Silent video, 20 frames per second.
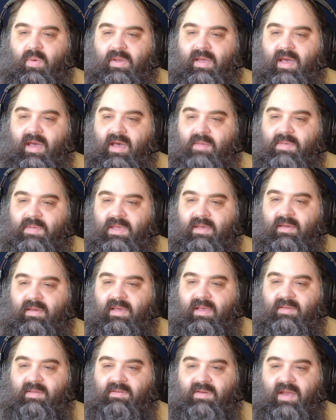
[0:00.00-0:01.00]

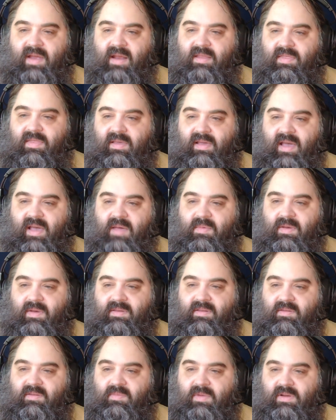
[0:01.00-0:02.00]
Wakabi is not in the
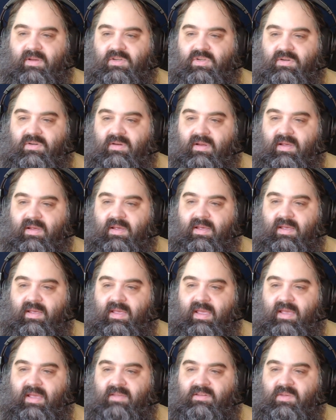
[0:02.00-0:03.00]
comics as much.
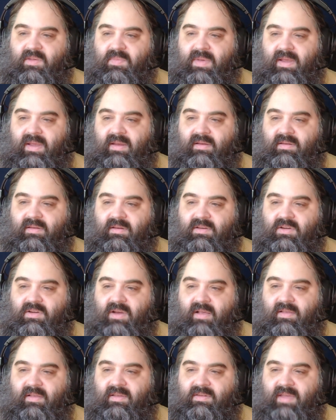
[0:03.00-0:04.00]
He ends up being
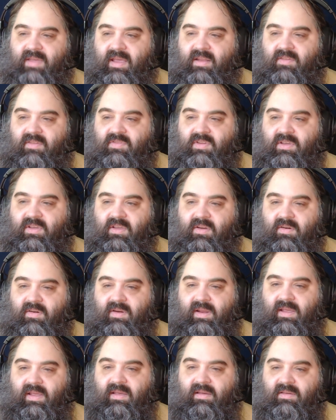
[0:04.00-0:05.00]
T'Challa's head of
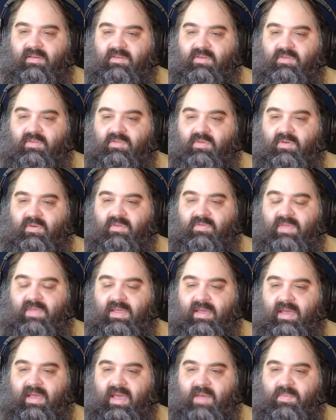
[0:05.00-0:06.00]
security, so sort of
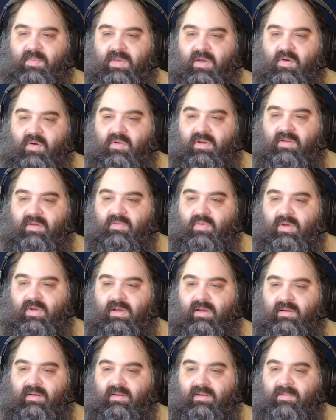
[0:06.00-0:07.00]
the Happy Hogan of
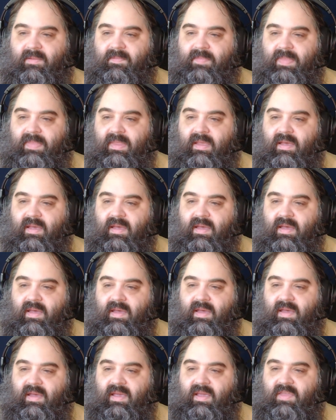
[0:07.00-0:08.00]
Wakanda.
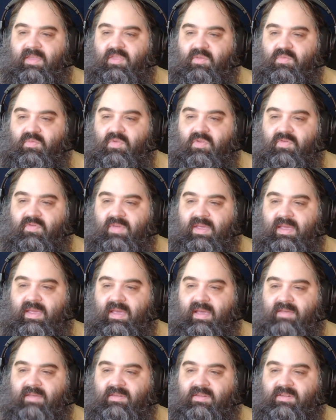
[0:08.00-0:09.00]
In the movie,
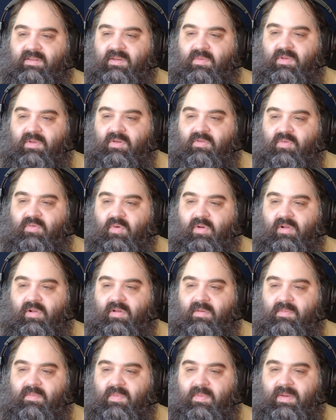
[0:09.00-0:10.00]
he has a similar
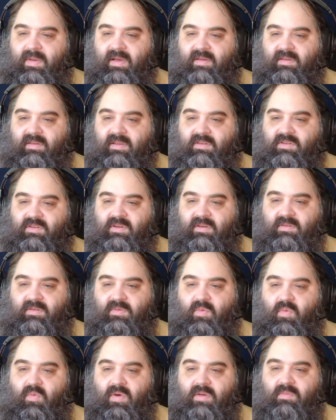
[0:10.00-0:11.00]
role, because it's
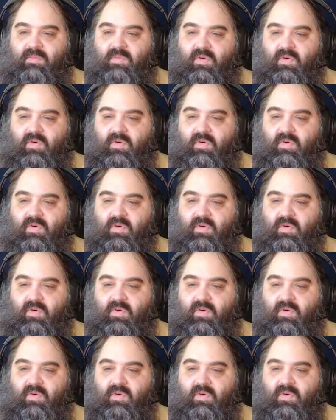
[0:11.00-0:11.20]
just one